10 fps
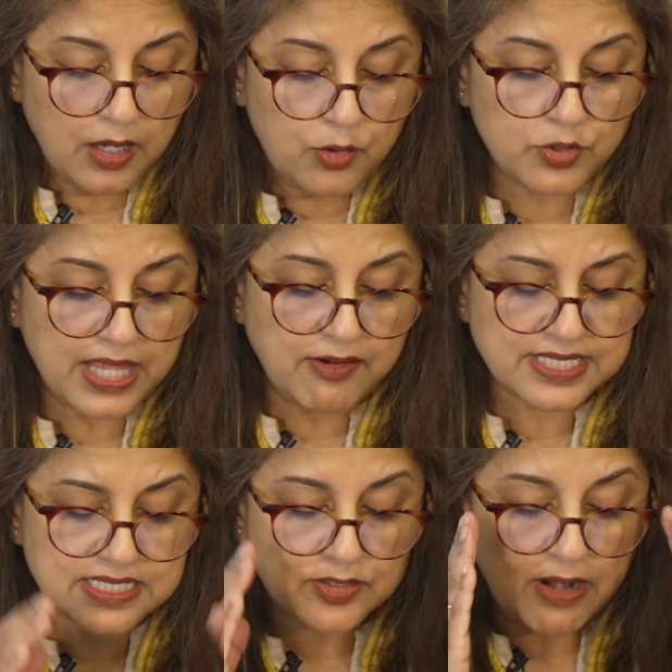Ruth
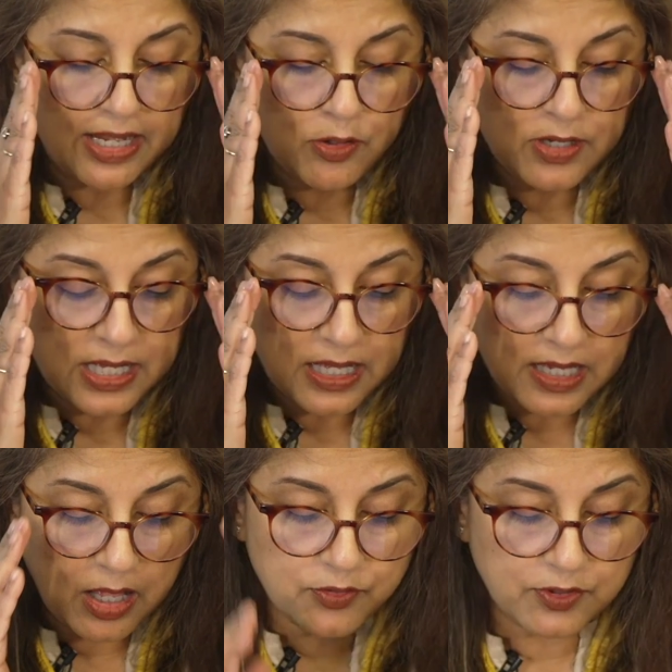Harris's granular
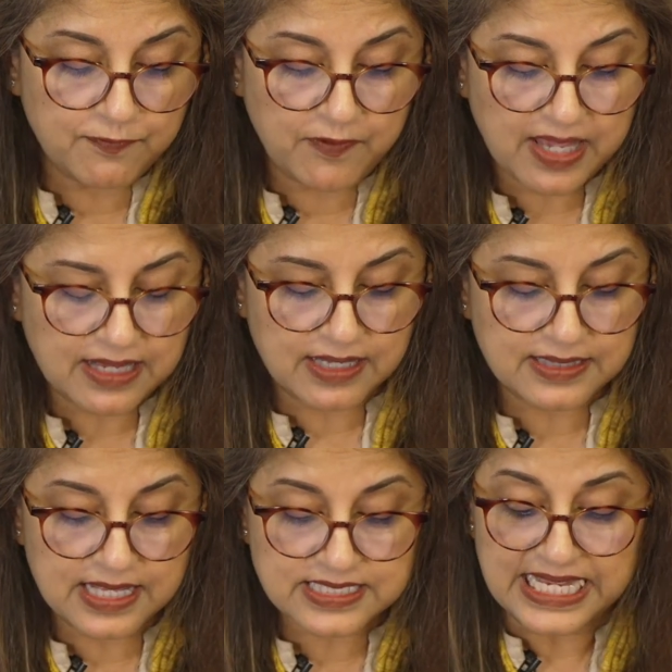account of
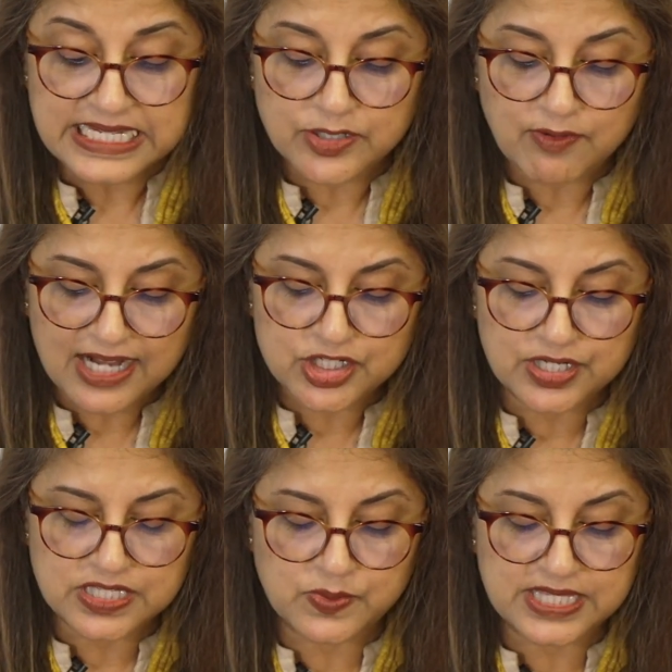Vivekananda's
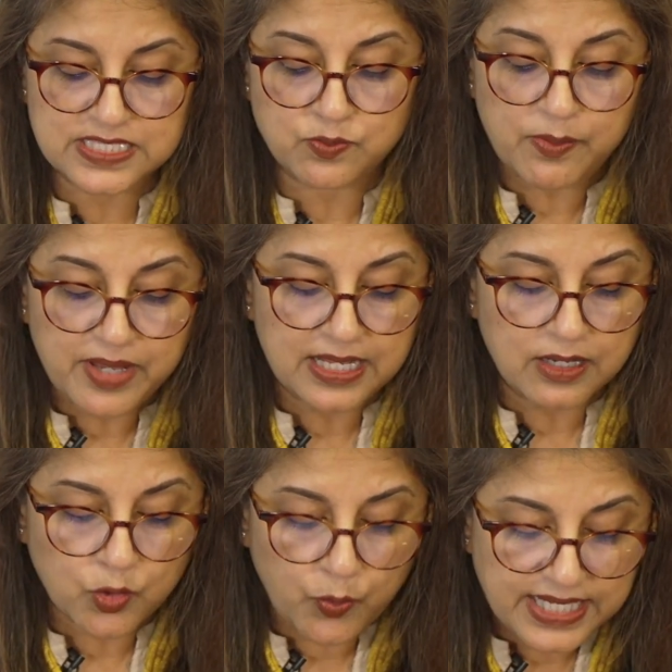interactions with his women
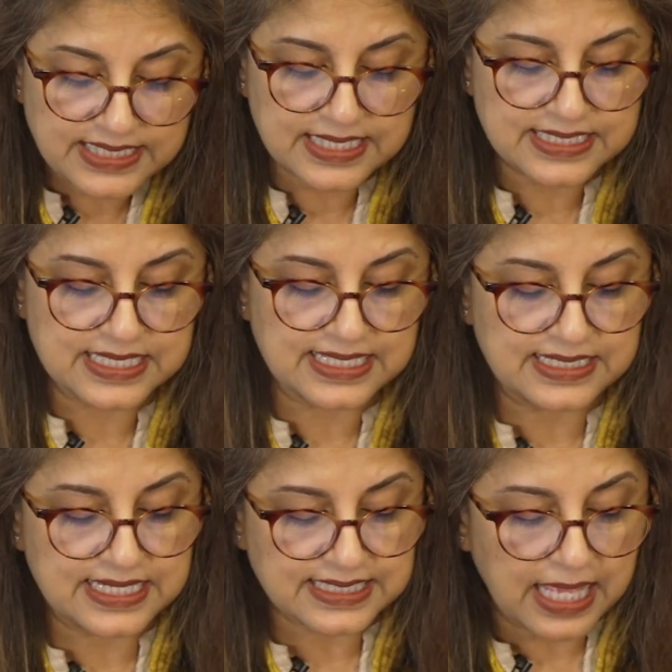acquaintances
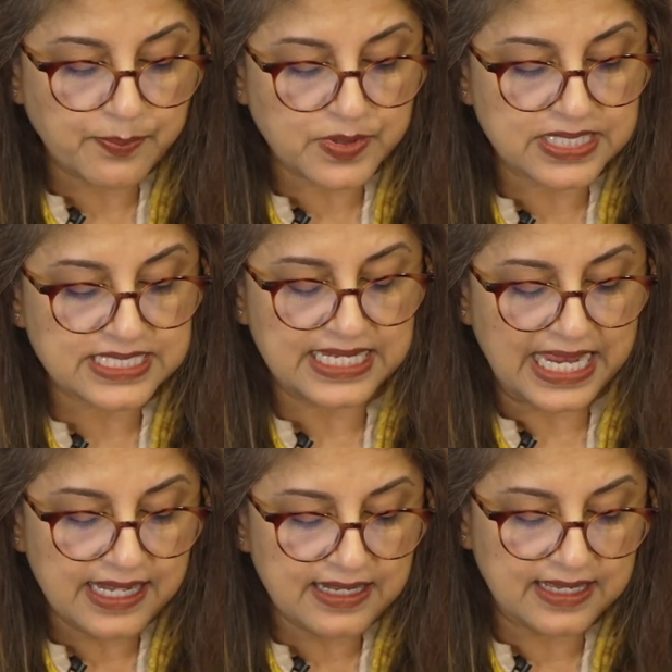and disciples in
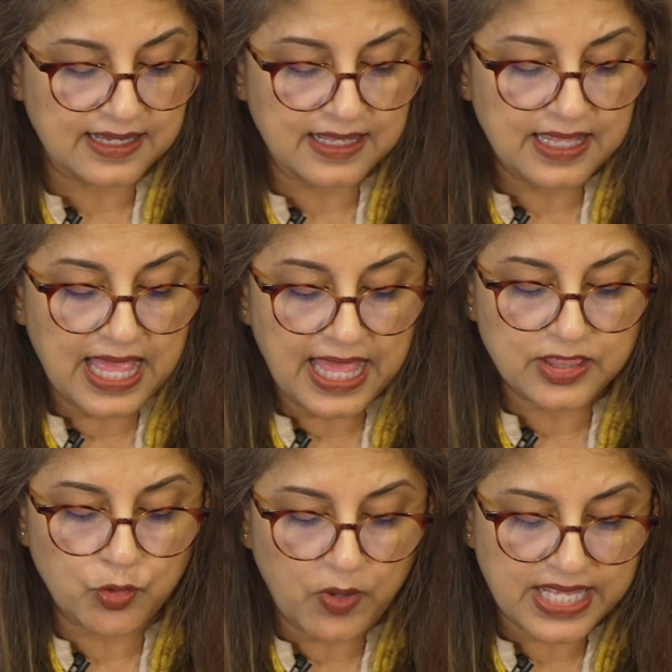India and
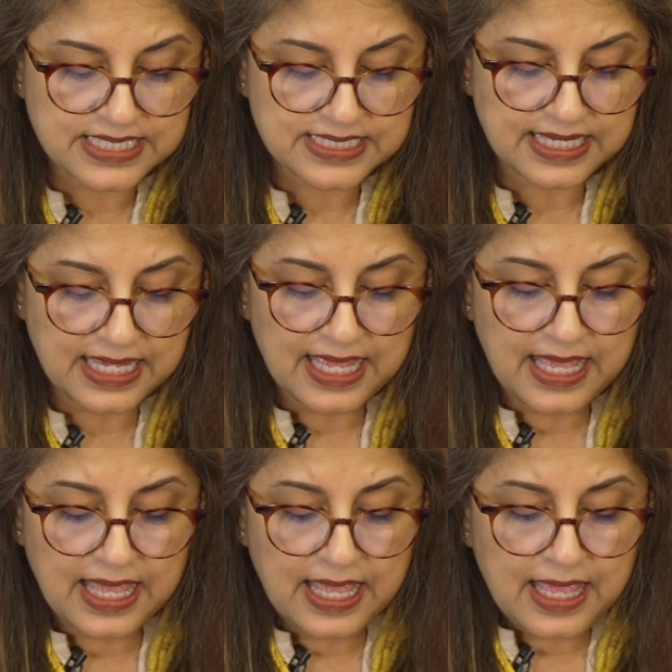the West
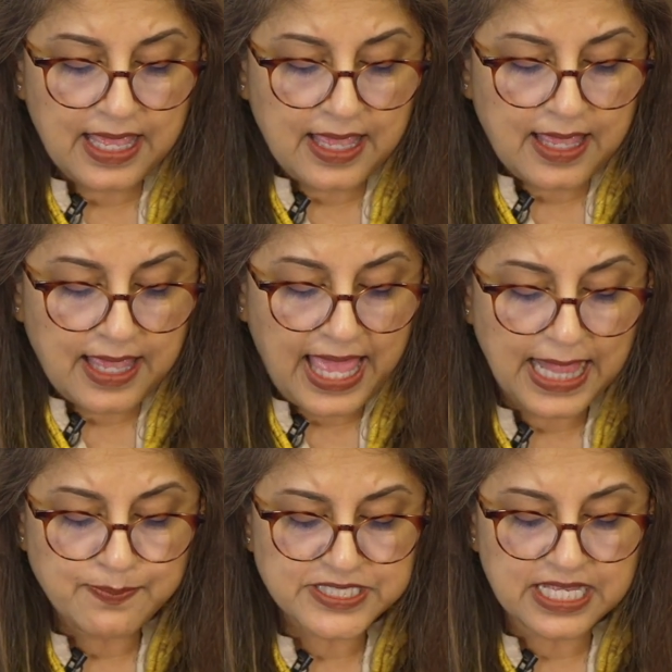
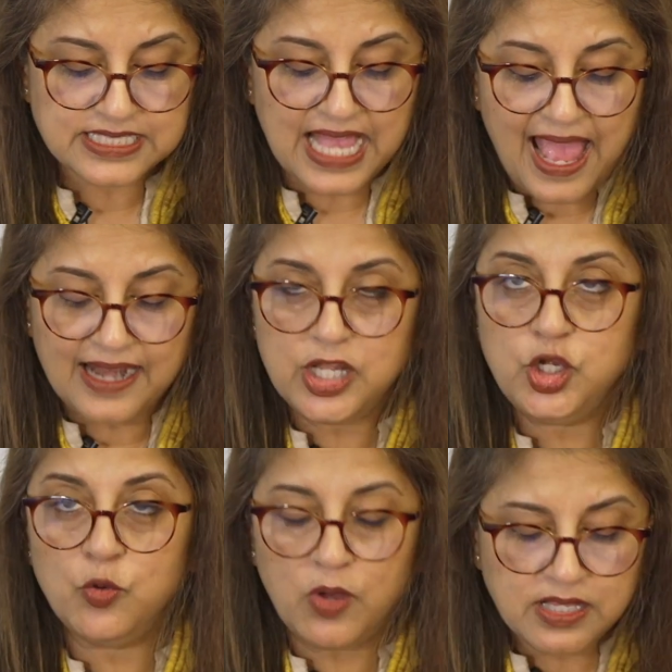helps us add
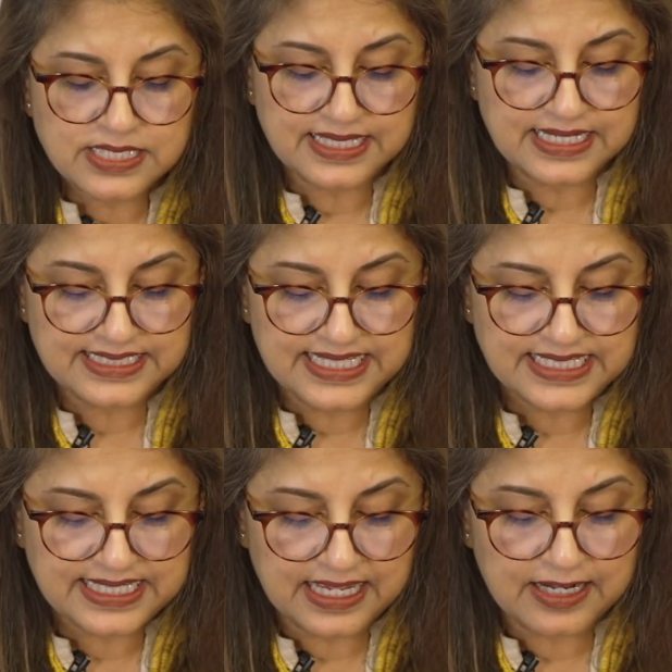nuance and
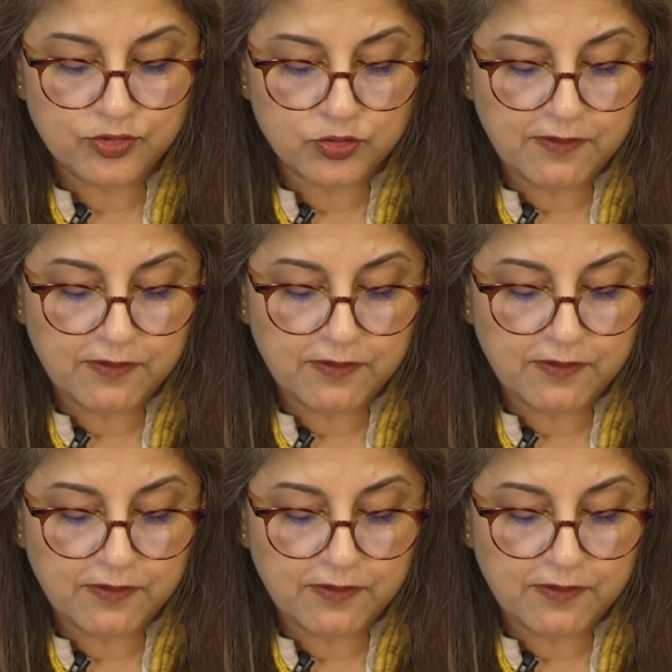detail to